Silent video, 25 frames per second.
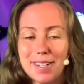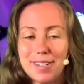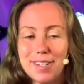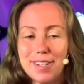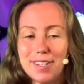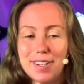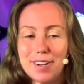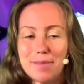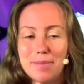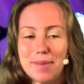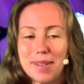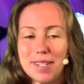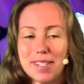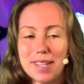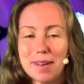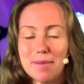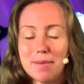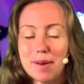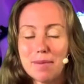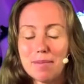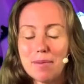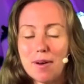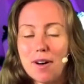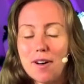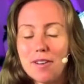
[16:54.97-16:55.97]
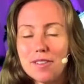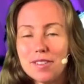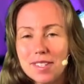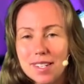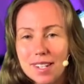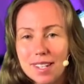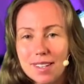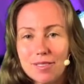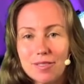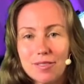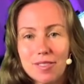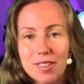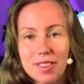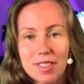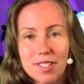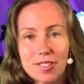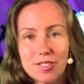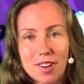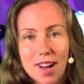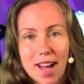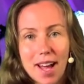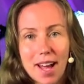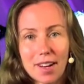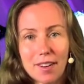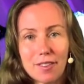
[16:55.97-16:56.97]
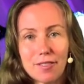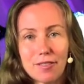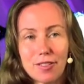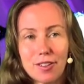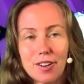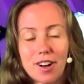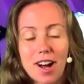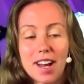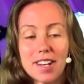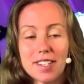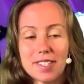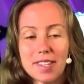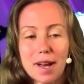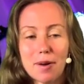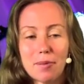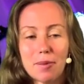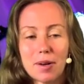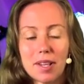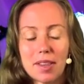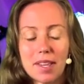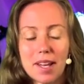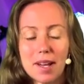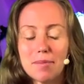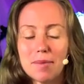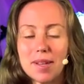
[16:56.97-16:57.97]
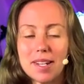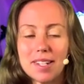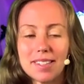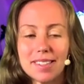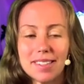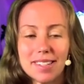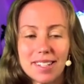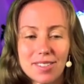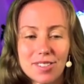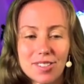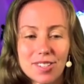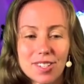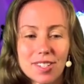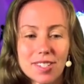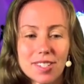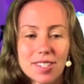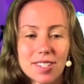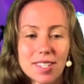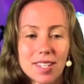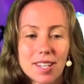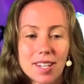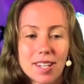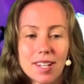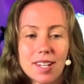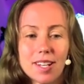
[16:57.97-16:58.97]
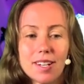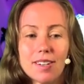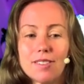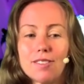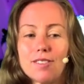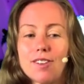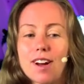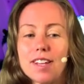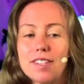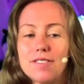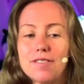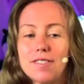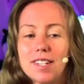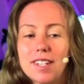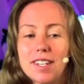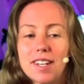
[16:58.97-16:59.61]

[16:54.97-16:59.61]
she copied something positive with the dragon fruit. I just had one of them. They're delicious. Rice vinegar.